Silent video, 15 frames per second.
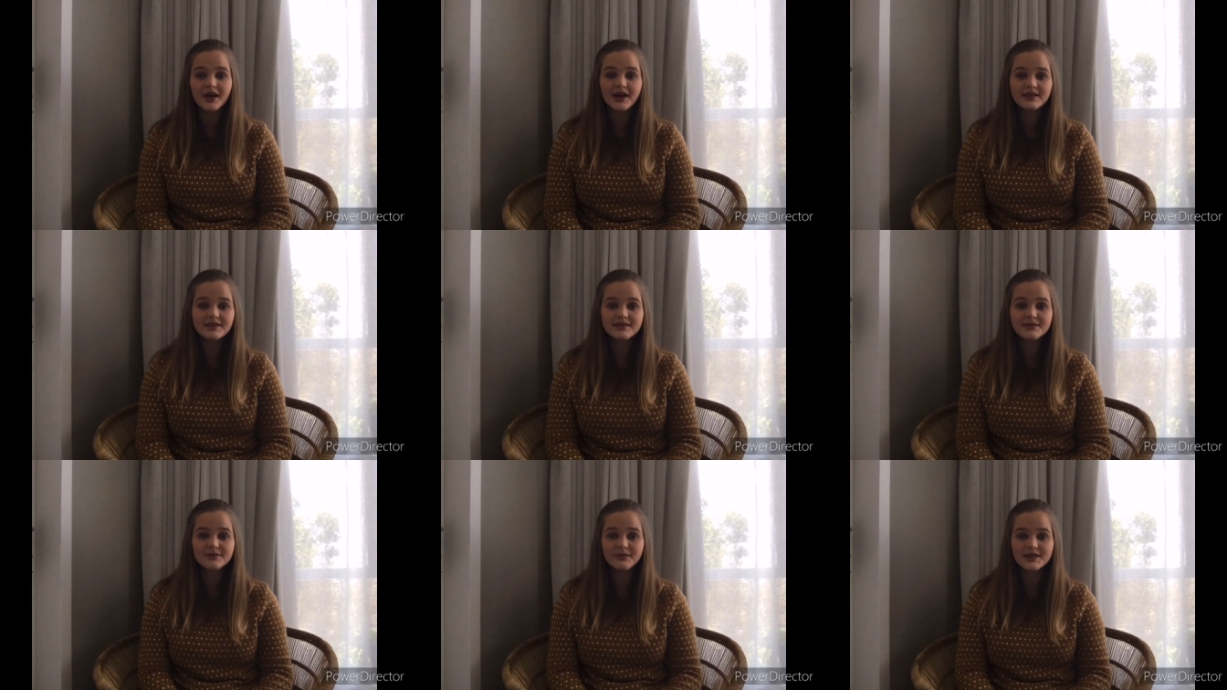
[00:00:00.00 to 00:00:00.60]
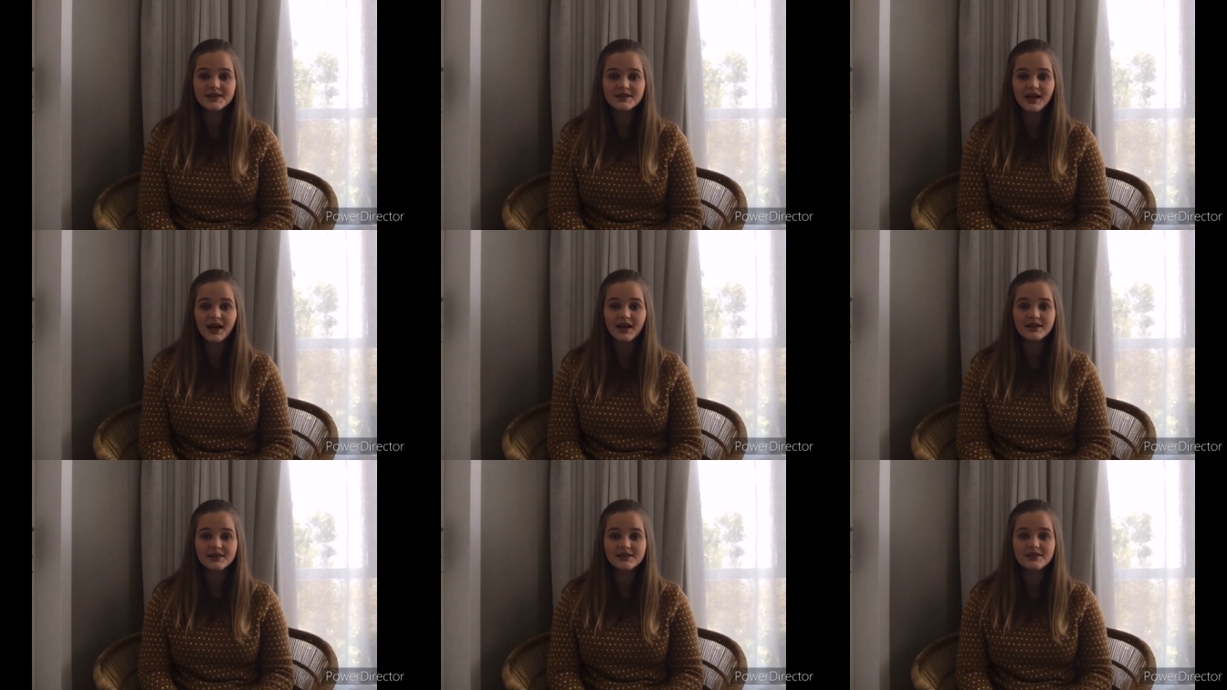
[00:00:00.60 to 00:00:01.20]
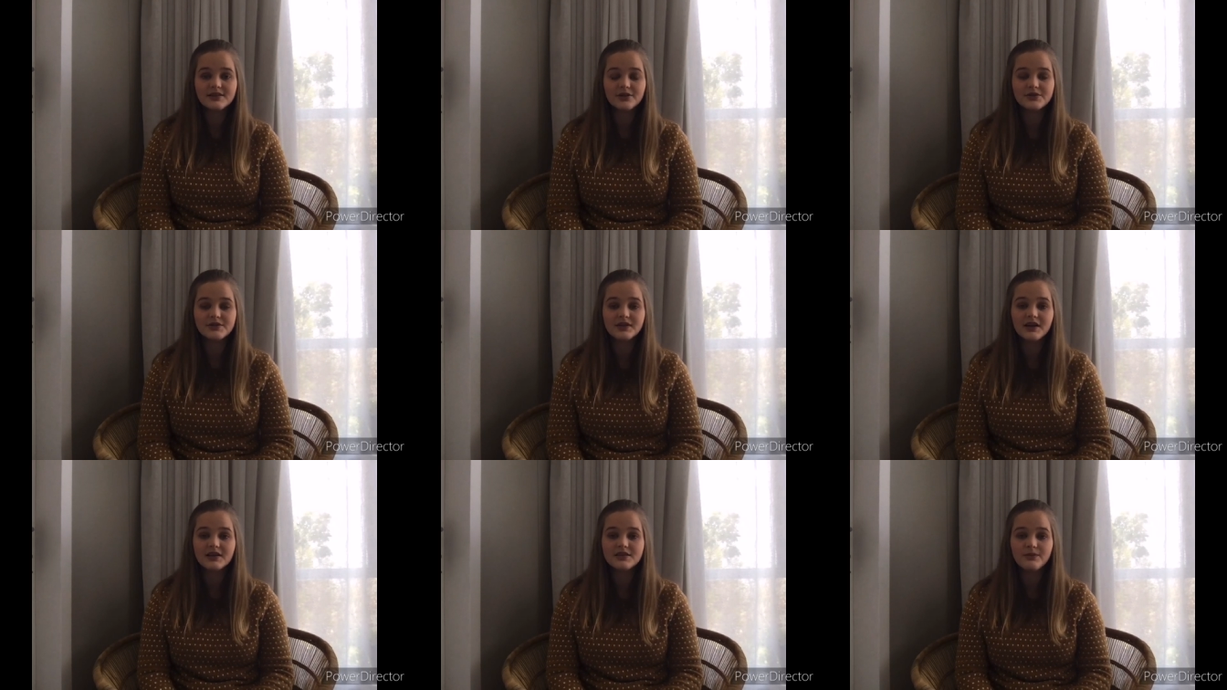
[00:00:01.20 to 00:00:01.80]
that my low
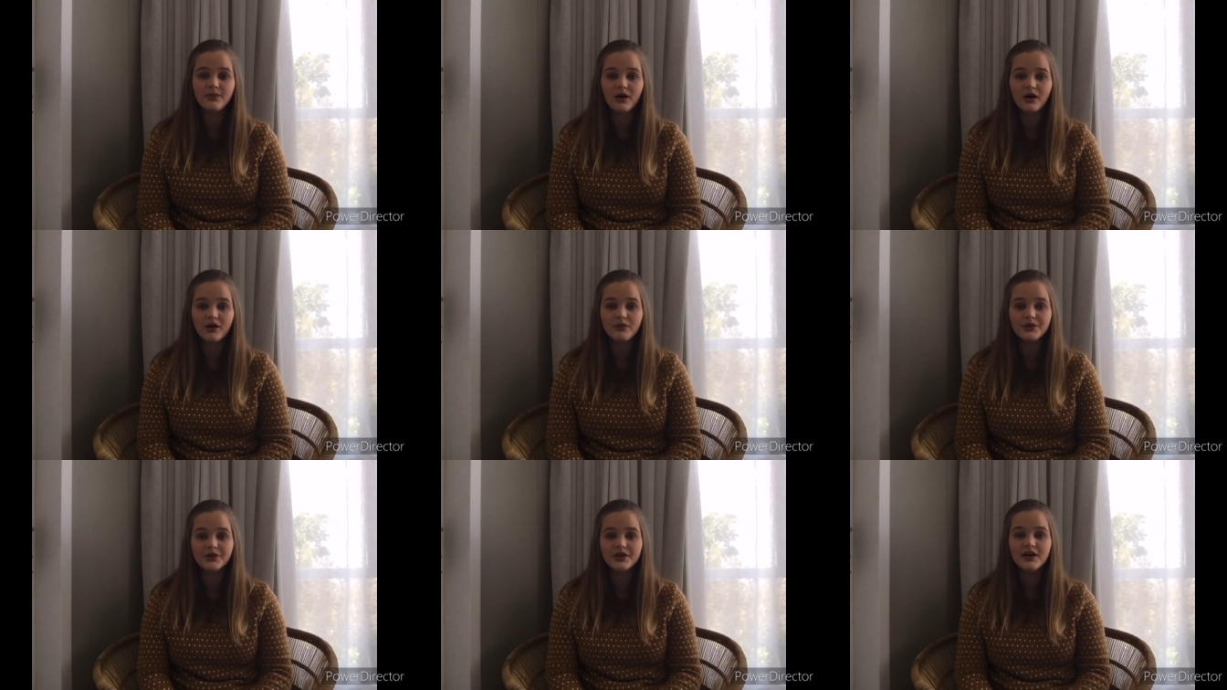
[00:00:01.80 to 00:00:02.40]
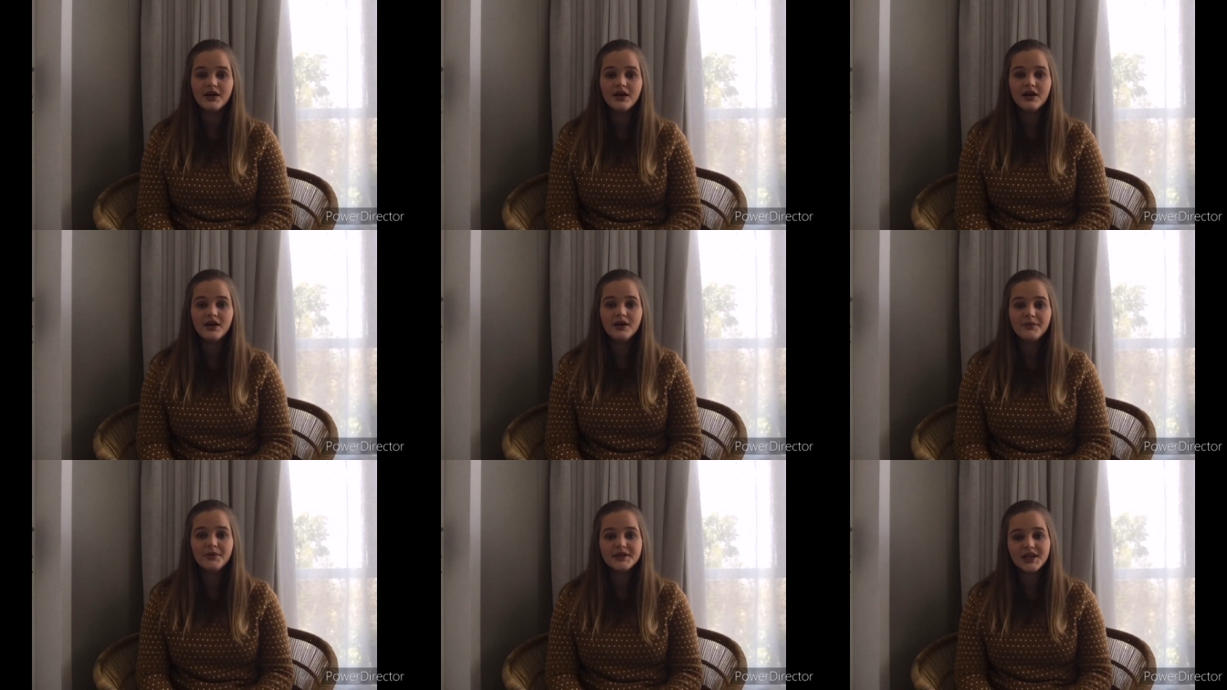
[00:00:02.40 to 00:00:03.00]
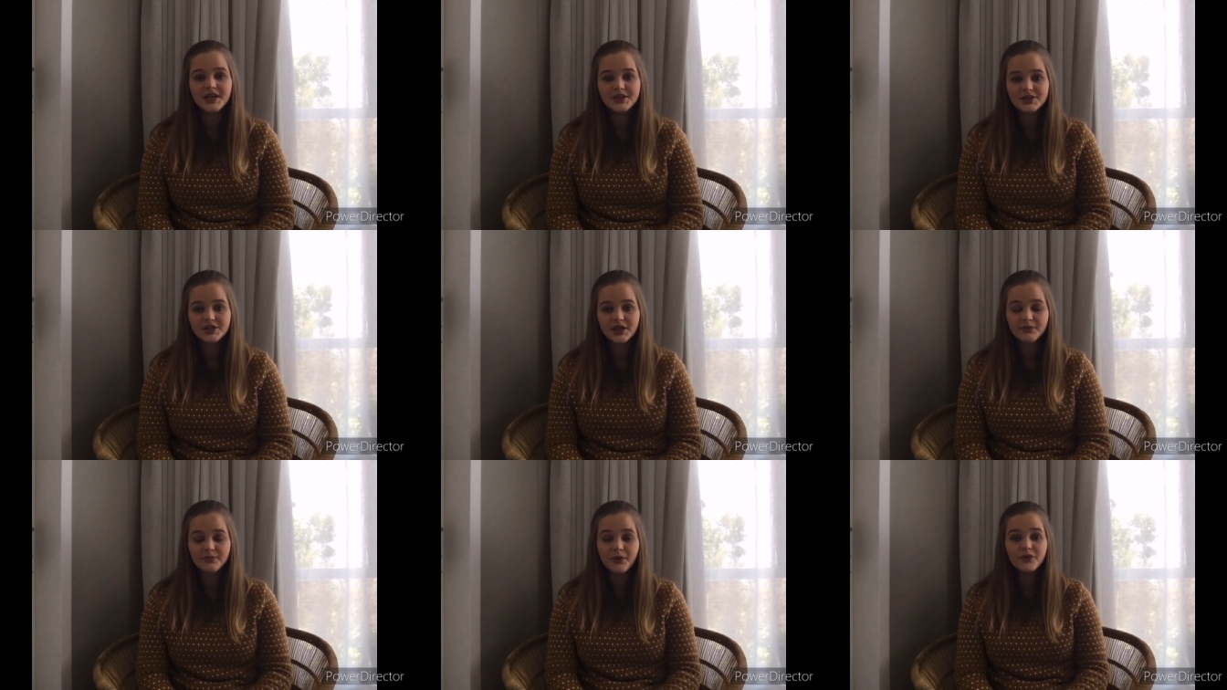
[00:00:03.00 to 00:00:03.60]
science mark would
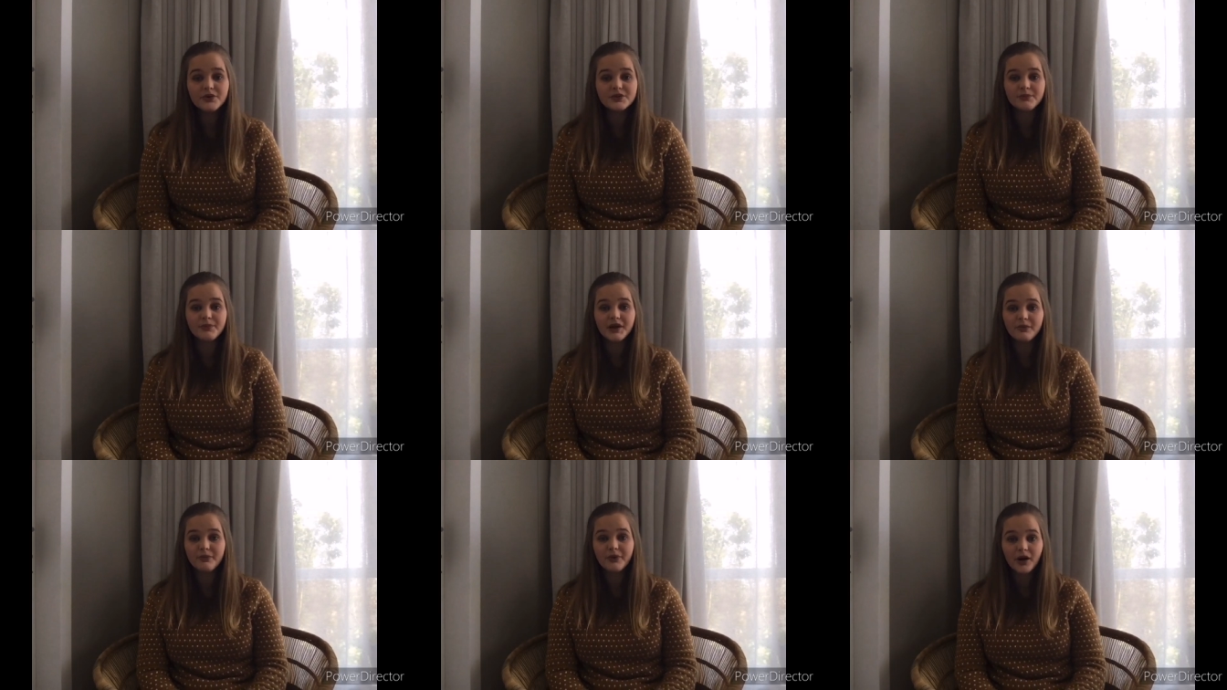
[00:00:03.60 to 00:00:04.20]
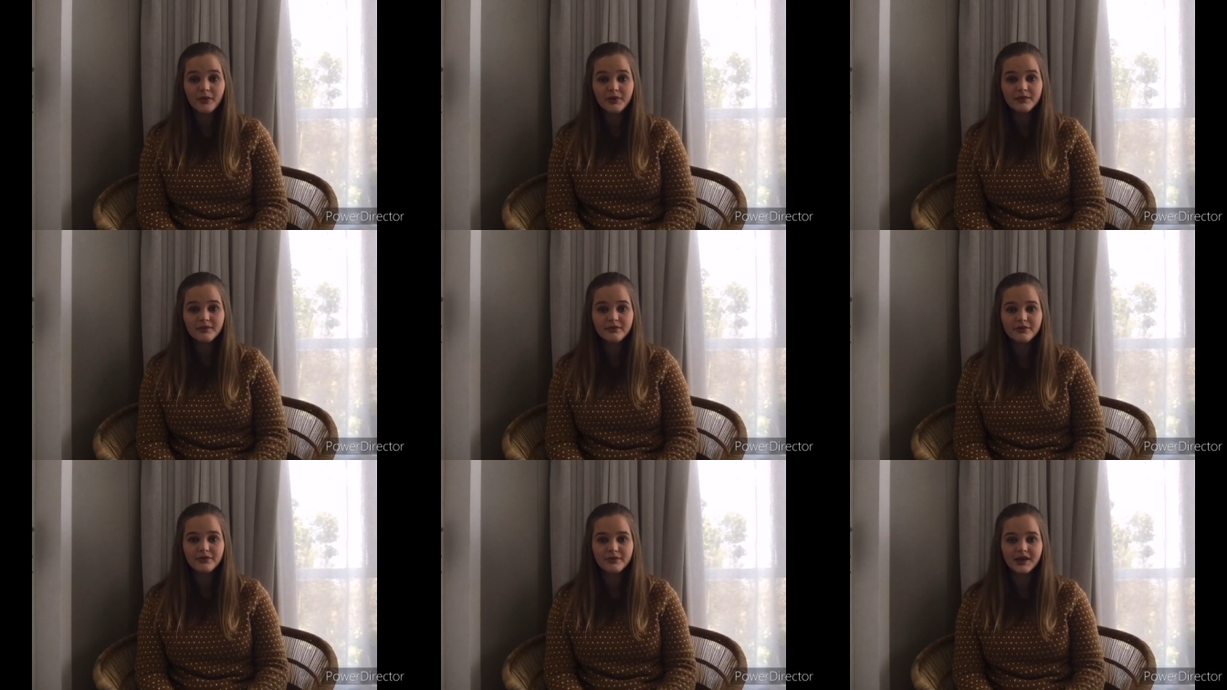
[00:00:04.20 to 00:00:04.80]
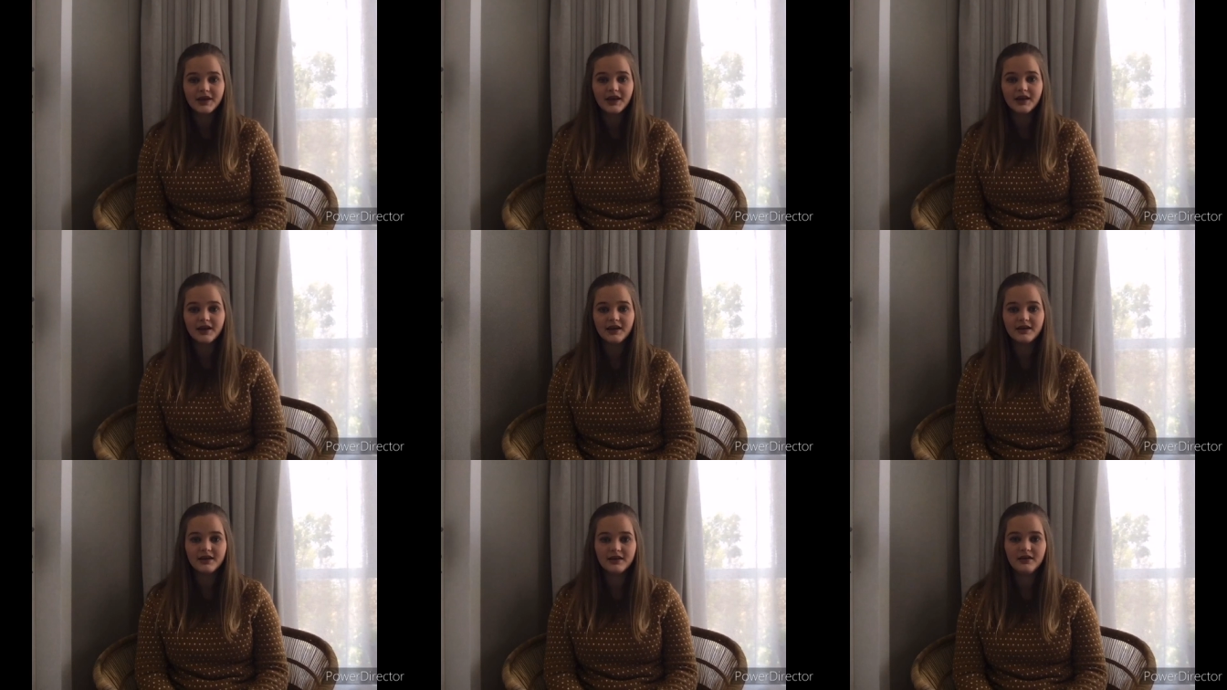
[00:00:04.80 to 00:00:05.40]
potentially pose a big problem for me
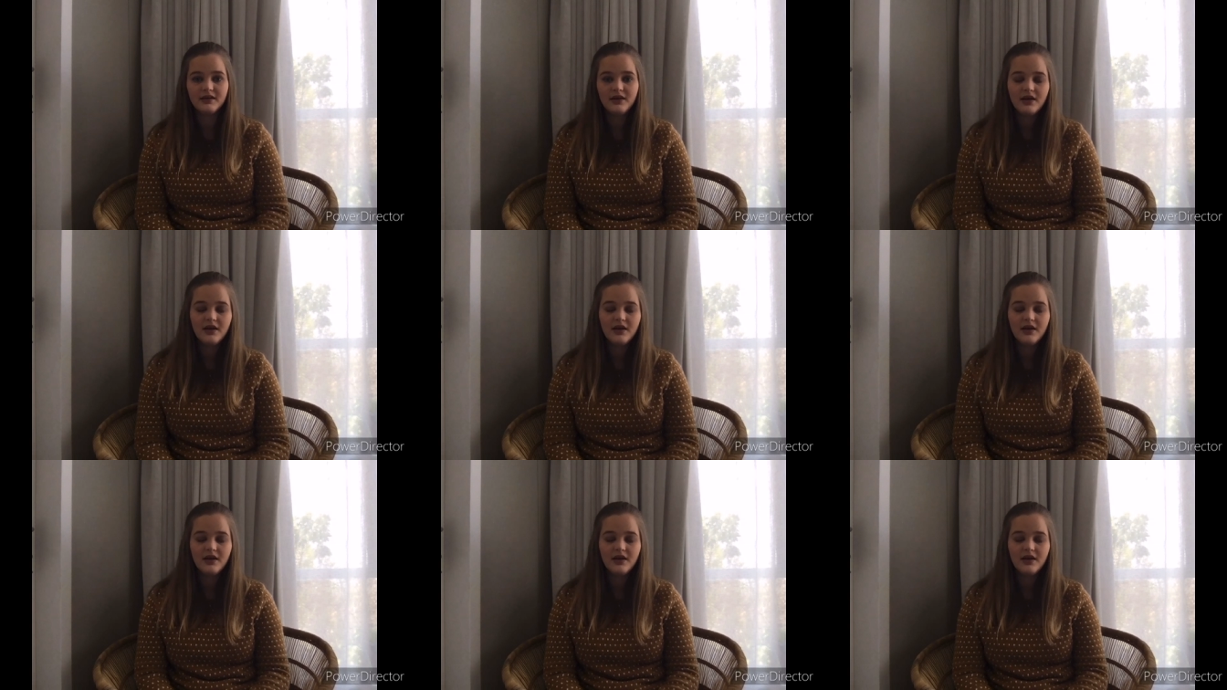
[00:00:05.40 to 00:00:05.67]
getting in.